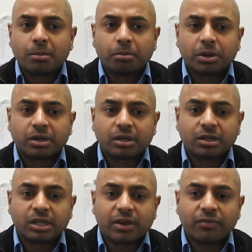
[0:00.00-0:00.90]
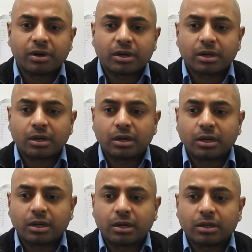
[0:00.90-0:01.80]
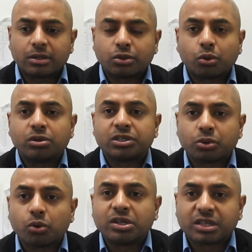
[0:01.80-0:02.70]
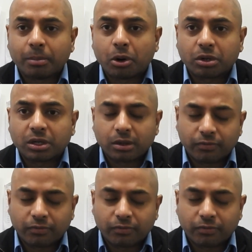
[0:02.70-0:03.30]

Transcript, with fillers: but they were uh, told stories about it